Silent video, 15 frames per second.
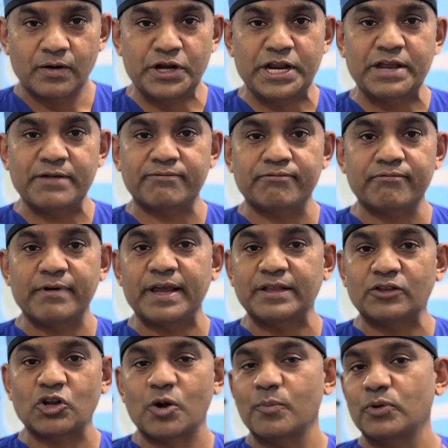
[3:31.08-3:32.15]
deep
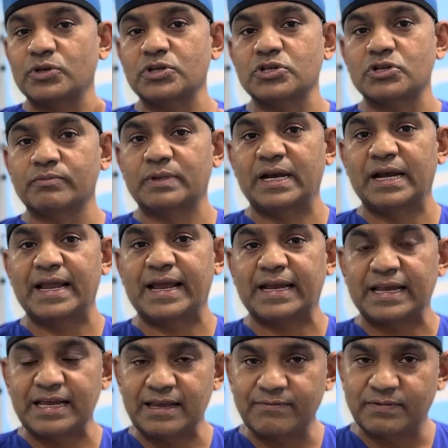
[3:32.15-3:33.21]
vein thrombosis of the
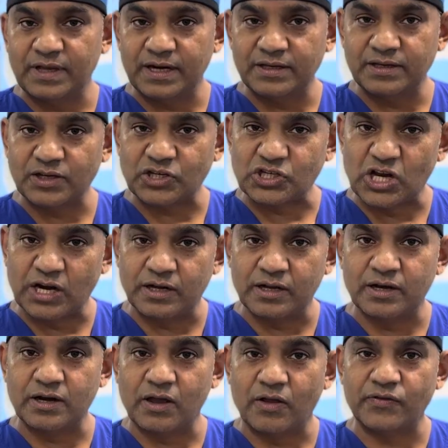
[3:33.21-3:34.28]
leg if there is a
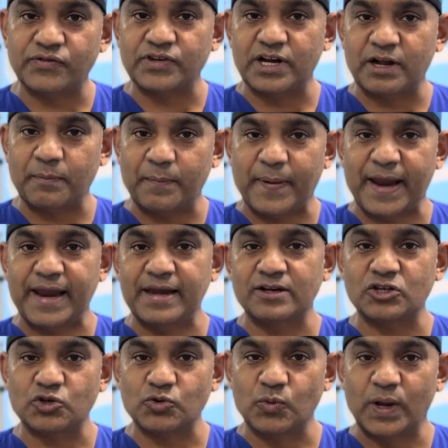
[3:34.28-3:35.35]
sudden onset pain,
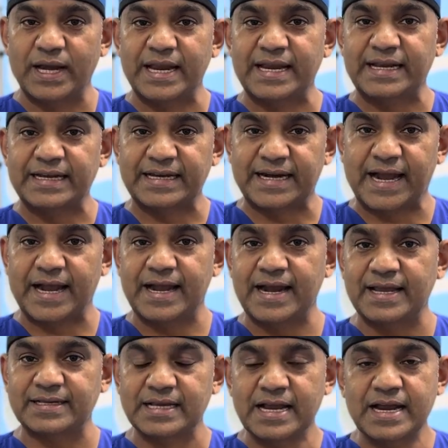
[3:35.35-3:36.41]
swelling,
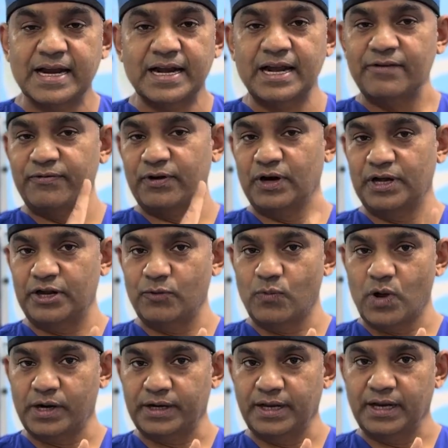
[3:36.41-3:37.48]
redness, difficulty
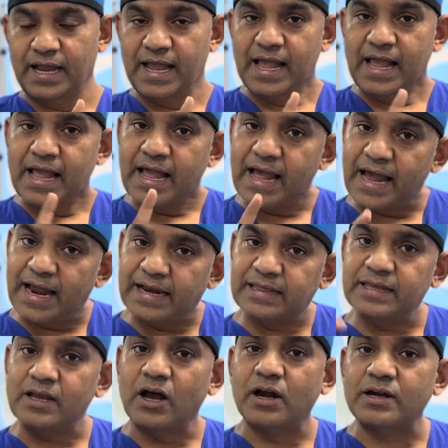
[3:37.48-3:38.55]
walking. And
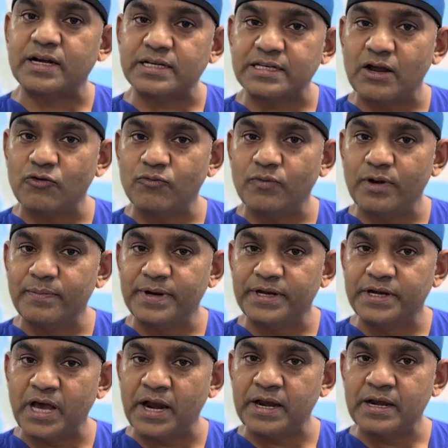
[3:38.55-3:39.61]
the ultrasound will be
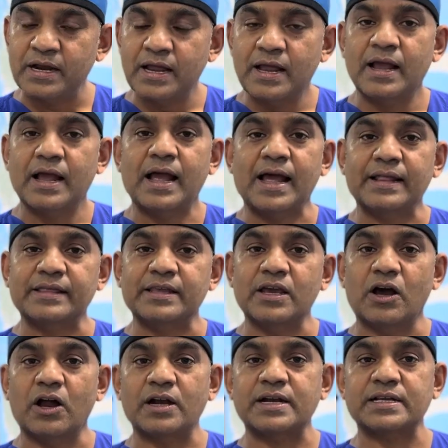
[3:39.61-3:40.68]
done, and the
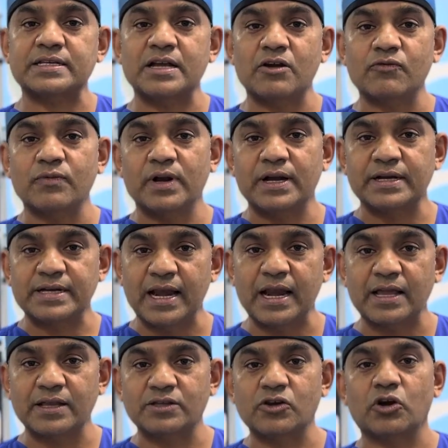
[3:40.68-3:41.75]
ultrasound will tell
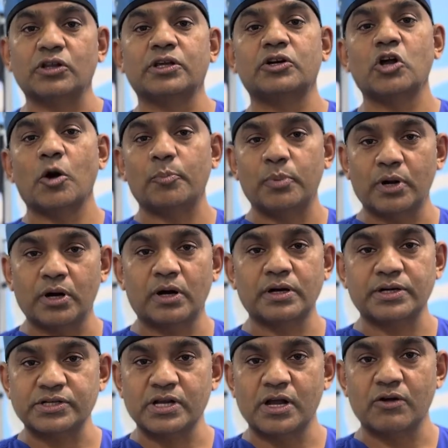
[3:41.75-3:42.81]
us, or the Doppler
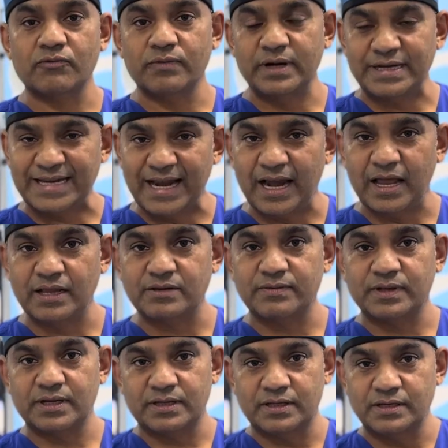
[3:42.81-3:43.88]
ultrasound will tell us
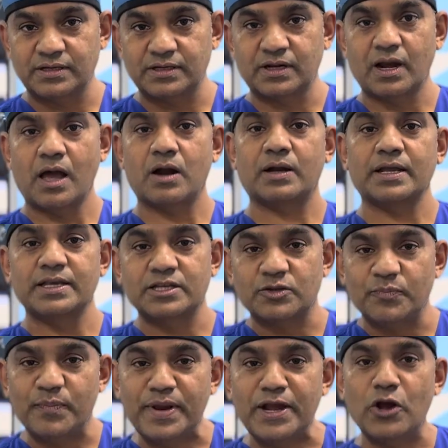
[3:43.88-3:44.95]
whether this clot is
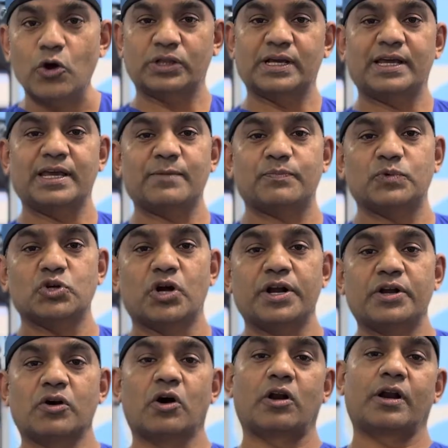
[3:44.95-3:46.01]
below the hip
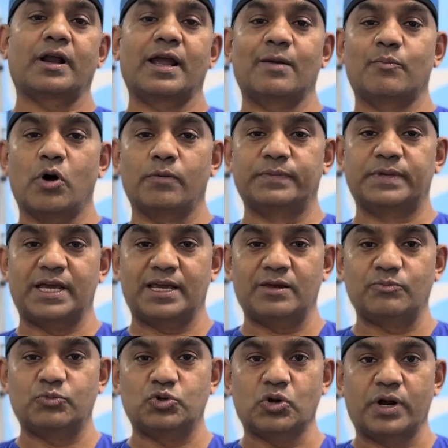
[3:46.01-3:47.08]
joint or above the
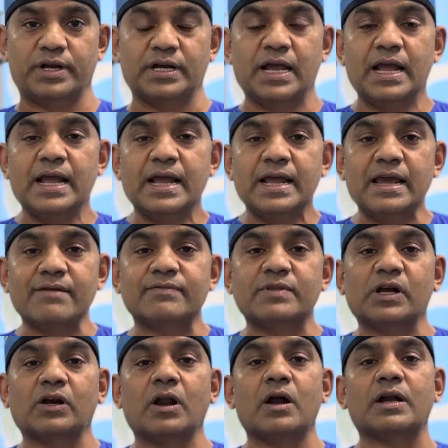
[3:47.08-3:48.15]
hip joint. If
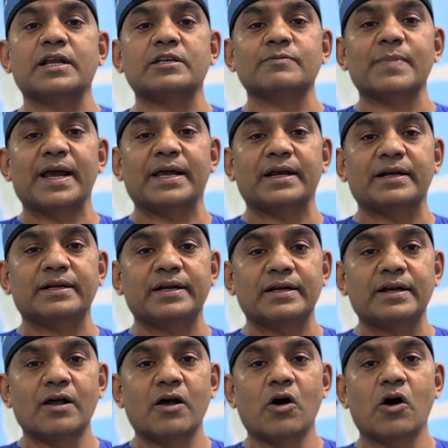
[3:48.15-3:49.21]
the clot has migrated
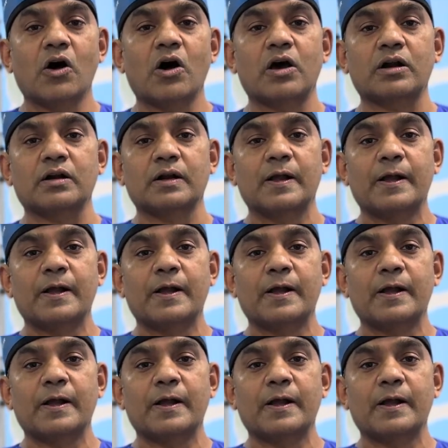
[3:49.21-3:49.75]
or